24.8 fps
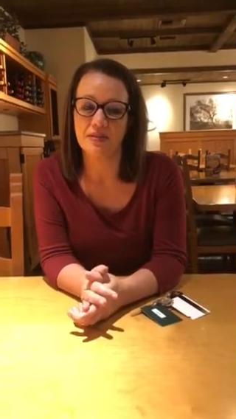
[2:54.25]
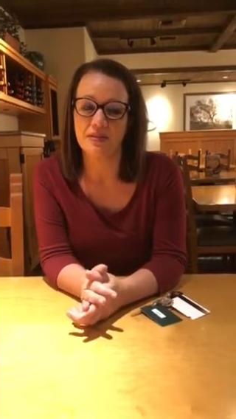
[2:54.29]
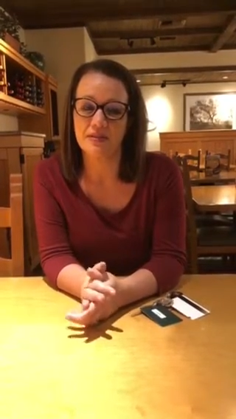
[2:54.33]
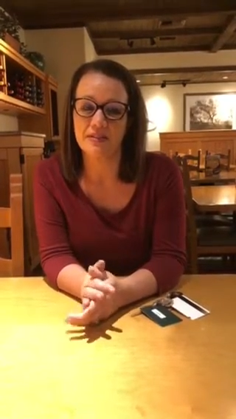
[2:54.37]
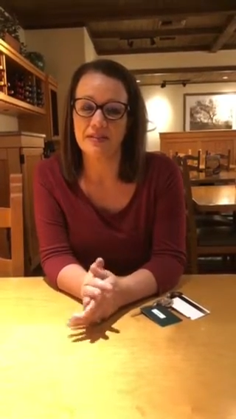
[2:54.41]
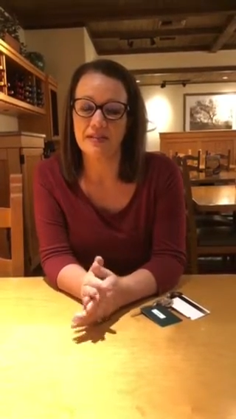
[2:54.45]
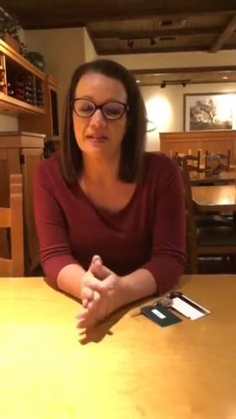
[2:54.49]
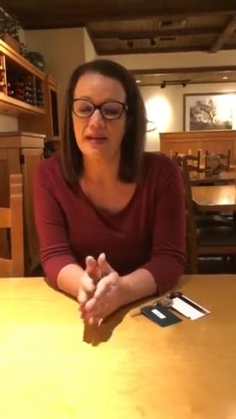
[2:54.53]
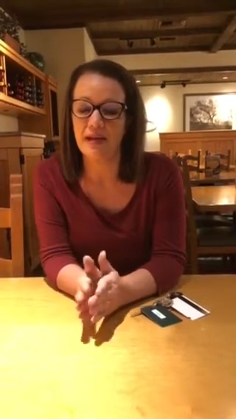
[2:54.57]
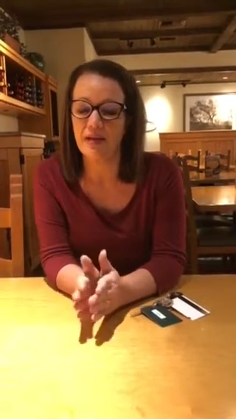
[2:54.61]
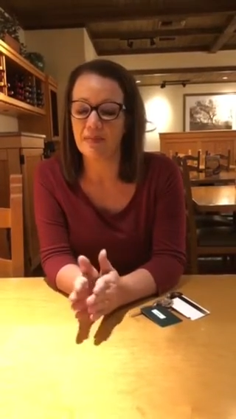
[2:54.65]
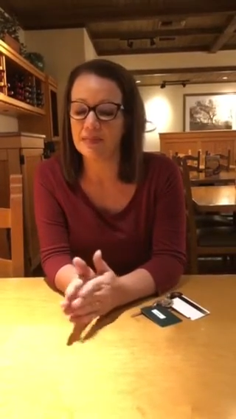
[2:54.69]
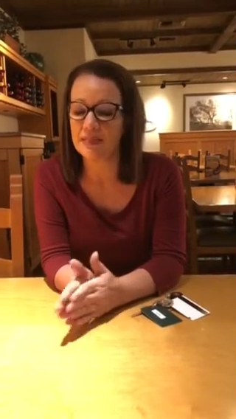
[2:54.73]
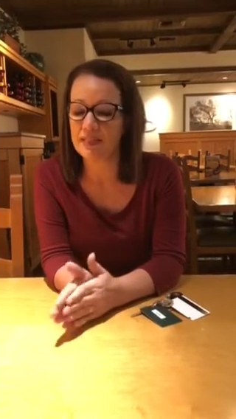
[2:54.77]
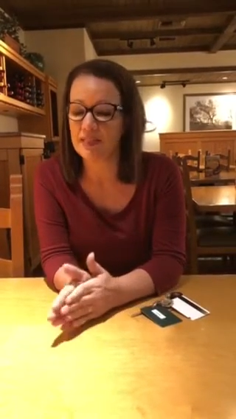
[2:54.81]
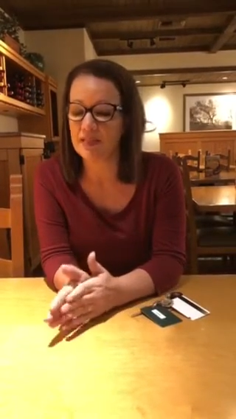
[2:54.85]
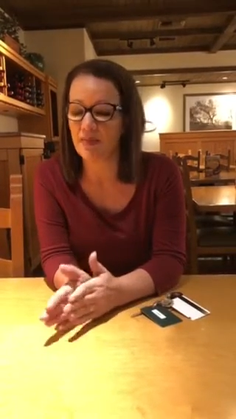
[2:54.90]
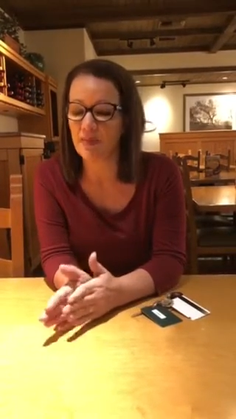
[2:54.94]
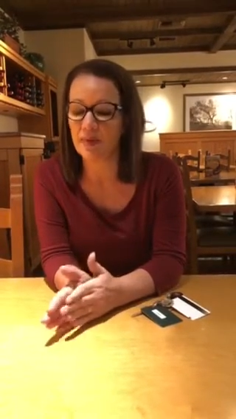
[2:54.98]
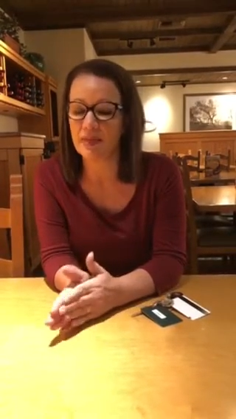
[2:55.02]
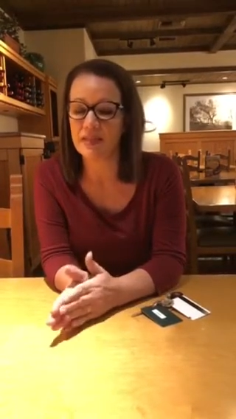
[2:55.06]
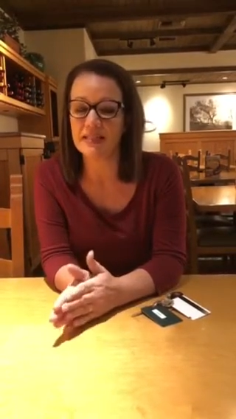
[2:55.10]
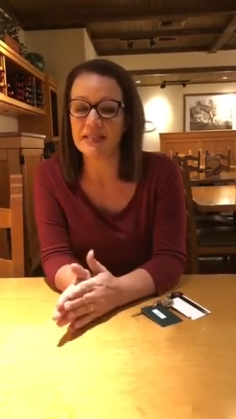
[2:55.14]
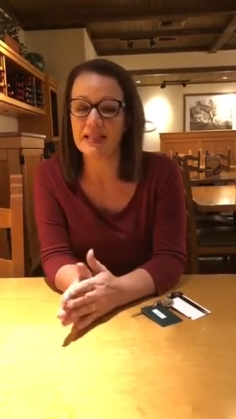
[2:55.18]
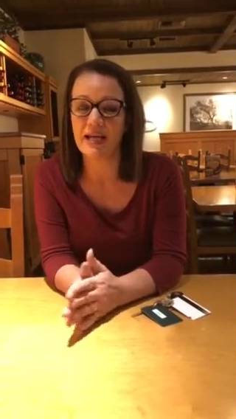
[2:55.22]
steps that
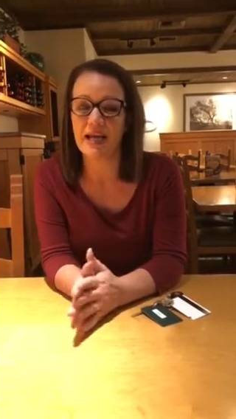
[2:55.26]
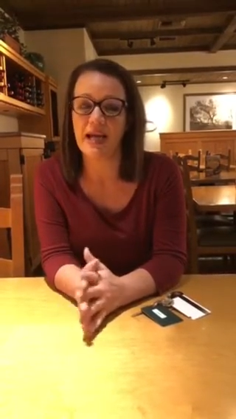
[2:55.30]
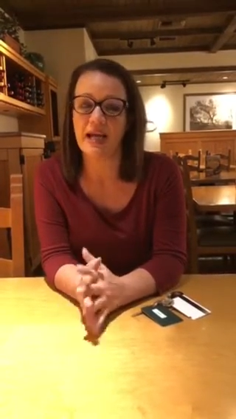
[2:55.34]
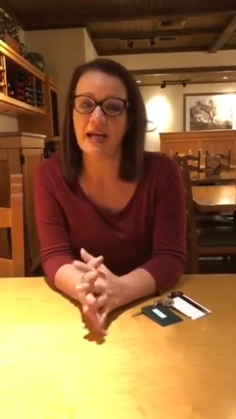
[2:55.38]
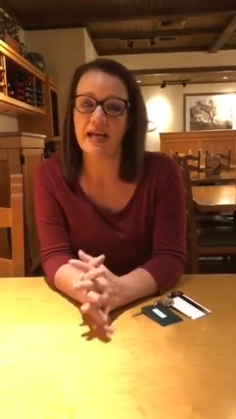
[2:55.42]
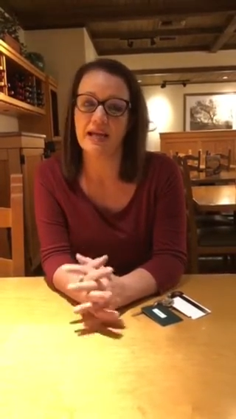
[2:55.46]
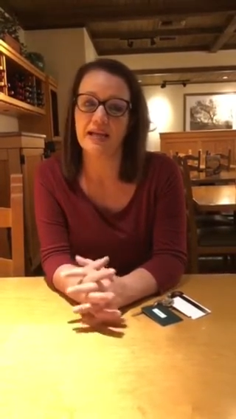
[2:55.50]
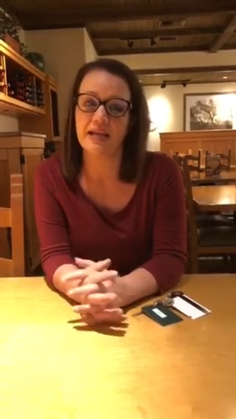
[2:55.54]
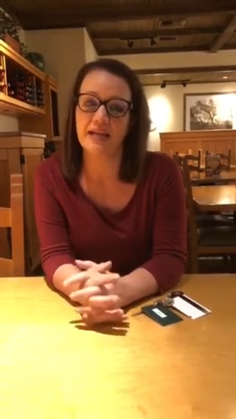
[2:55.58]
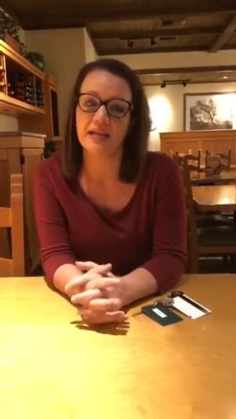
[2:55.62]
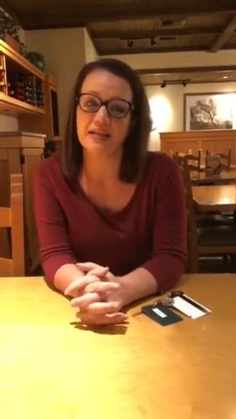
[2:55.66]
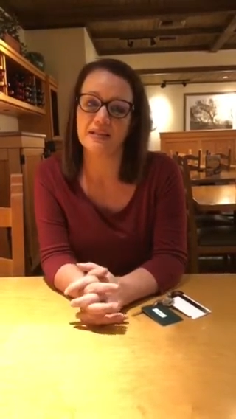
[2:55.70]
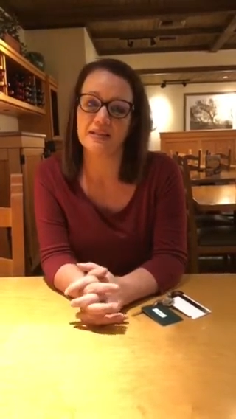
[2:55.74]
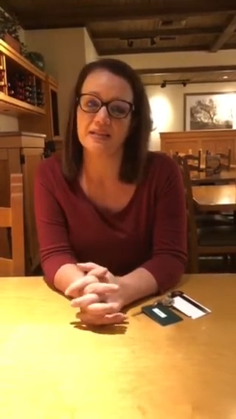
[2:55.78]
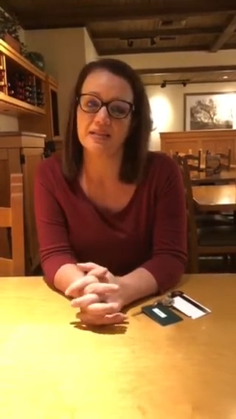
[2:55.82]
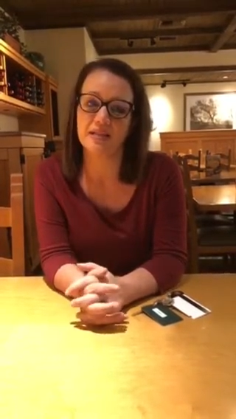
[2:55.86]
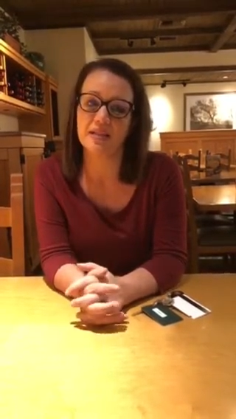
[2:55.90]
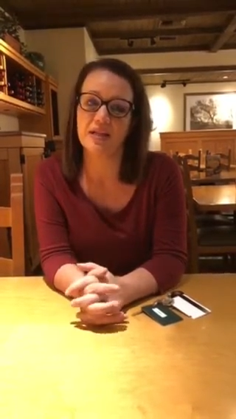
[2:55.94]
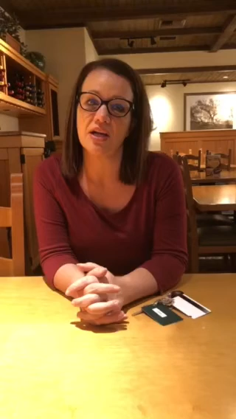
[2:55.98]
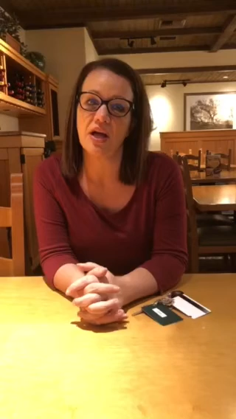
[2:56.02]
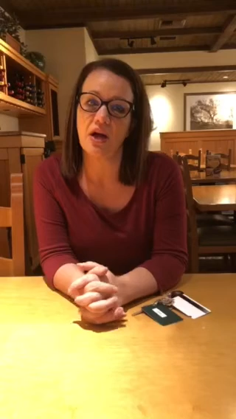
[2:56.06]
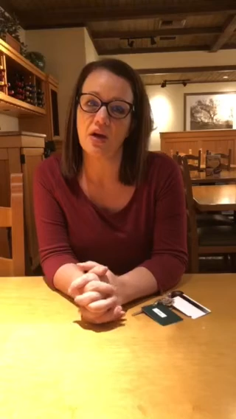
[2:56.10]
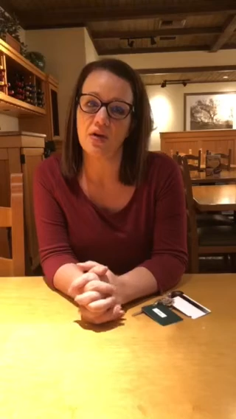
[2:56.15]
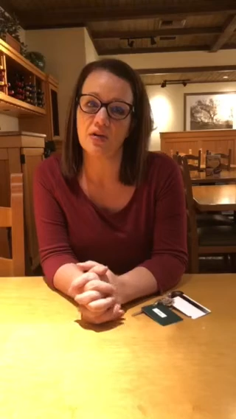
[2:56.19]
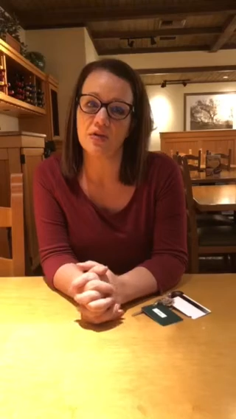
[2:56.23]
we take to
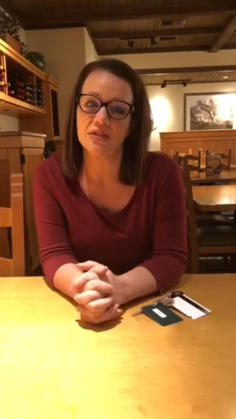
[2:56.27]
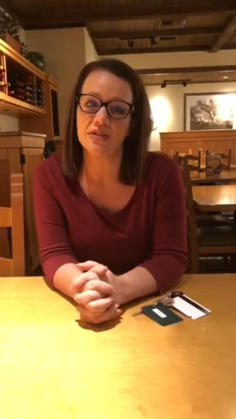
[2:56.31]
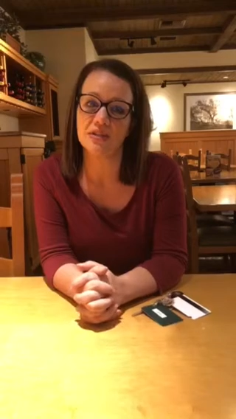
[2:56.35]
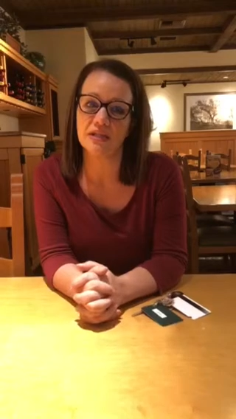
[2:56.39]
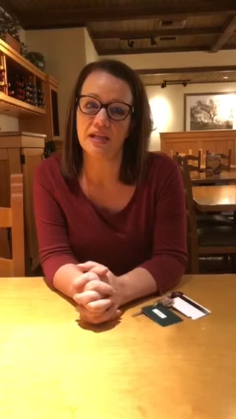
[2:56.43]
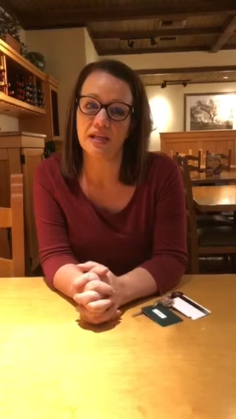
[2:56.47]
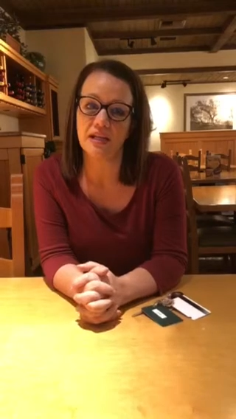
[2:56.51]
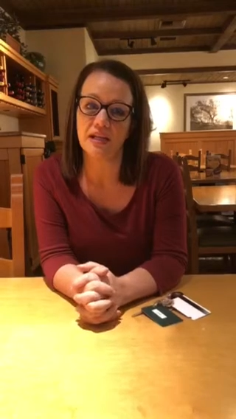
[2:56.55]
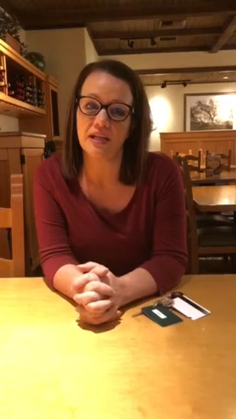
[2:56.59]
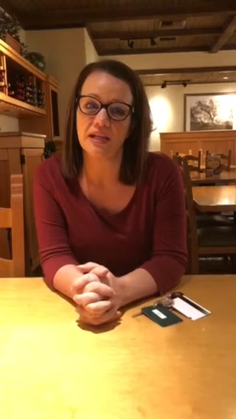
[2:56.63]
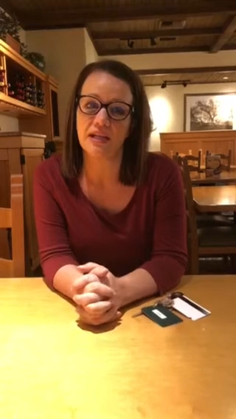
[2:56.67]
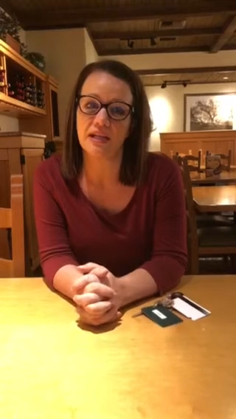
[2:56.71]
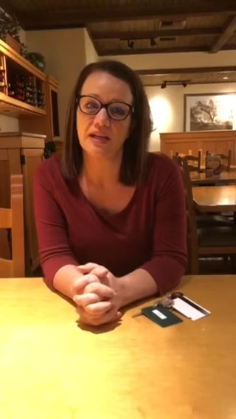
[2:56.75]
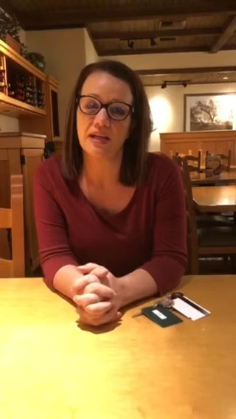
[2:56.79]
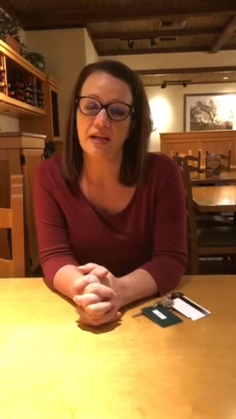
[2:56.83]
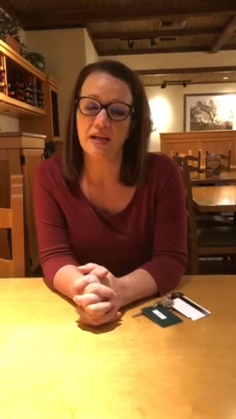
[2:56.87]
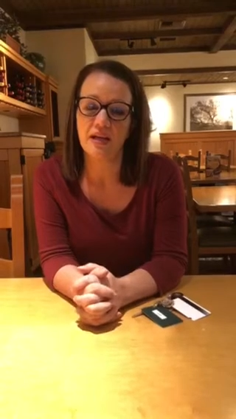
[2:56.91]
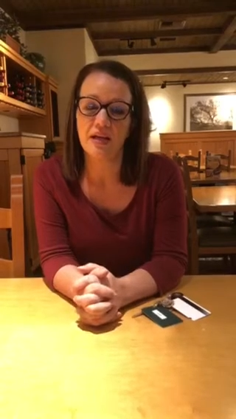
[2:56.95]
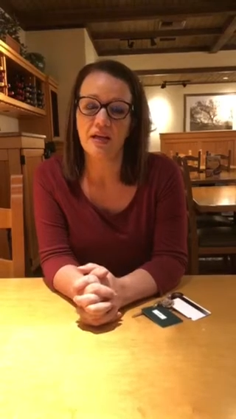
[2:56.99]
coach and